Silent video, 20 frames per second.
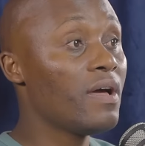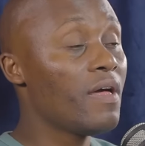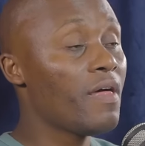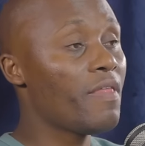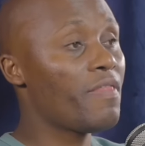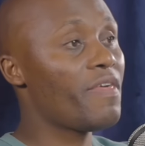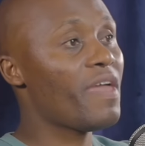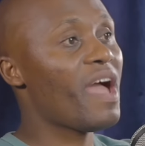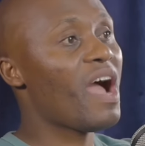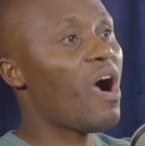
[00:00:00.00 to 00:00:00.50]

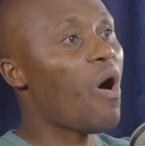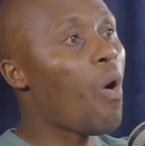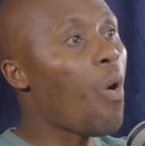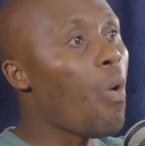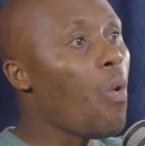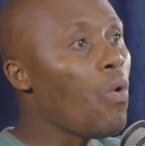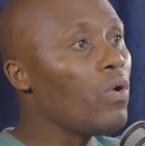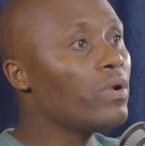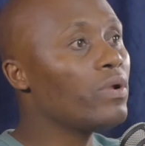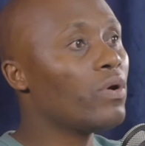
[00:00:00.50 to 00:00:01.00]
their
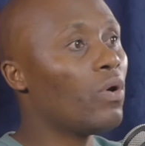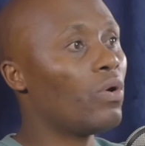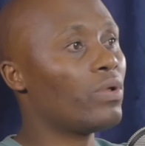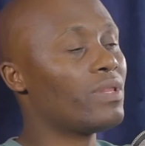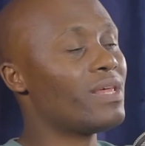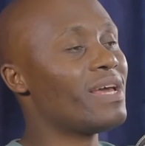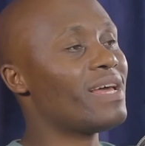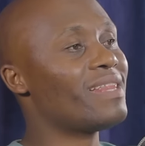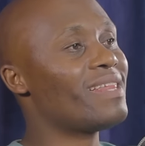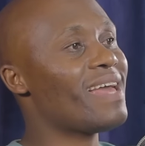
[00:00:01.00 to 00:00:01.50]
own, or
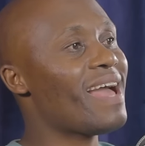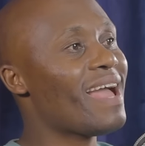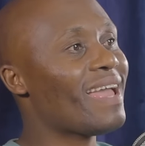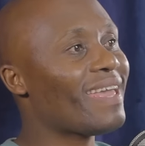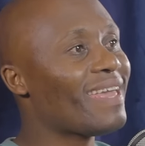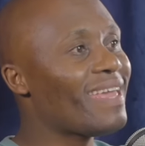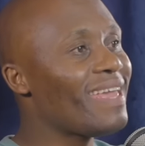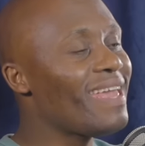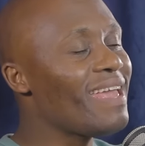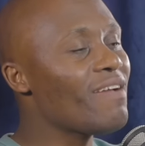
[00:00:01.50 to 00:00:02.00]
they, they are
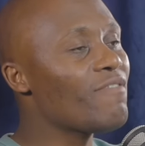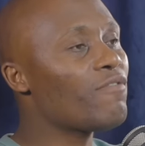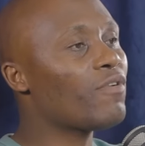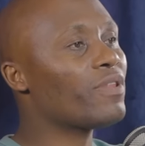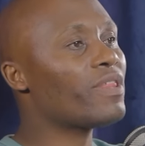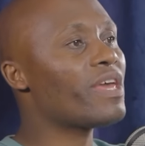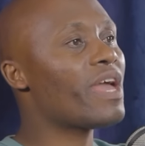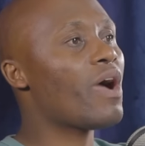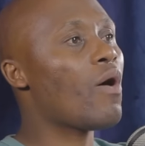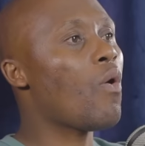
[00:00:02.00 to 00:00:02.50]
here for
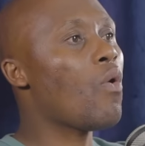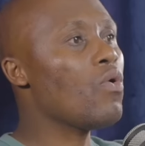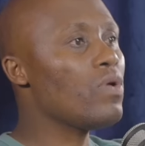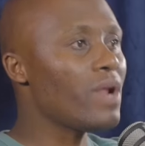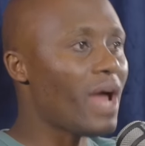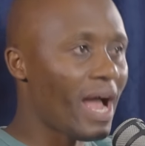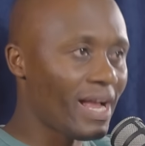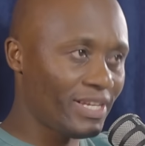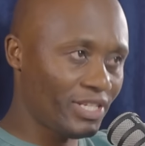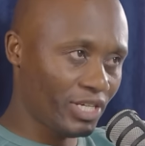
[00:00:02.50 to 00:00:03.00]
their own
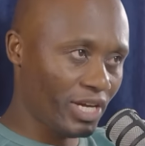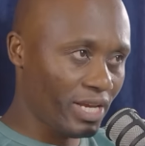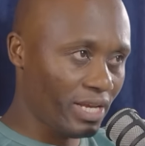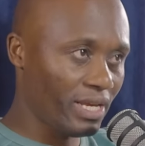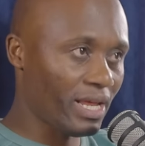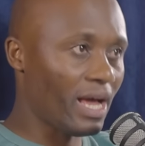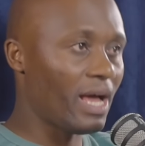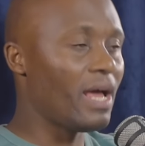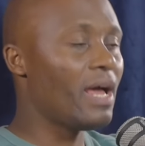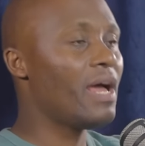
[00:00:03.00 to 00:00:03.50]
agenda.